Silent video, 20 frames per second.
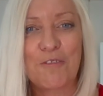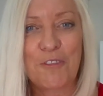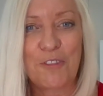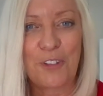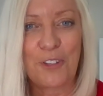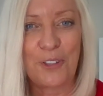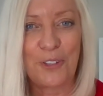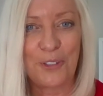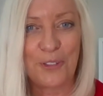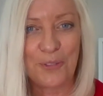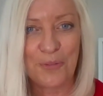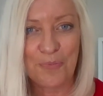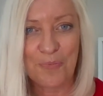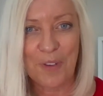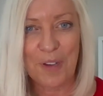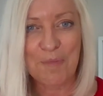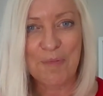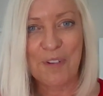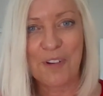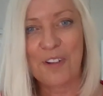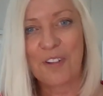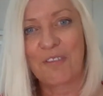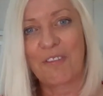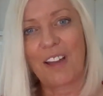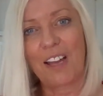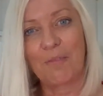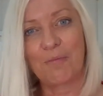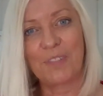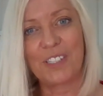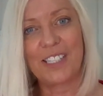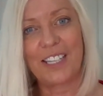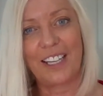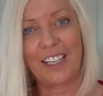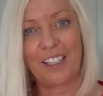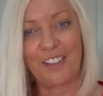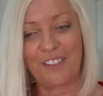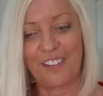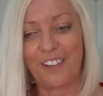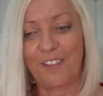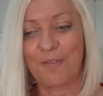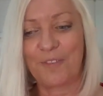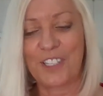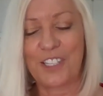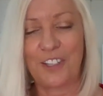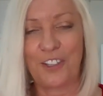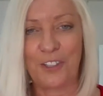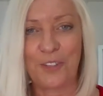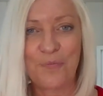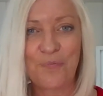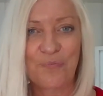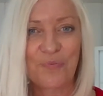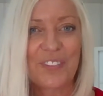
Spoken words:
through my programs to help them to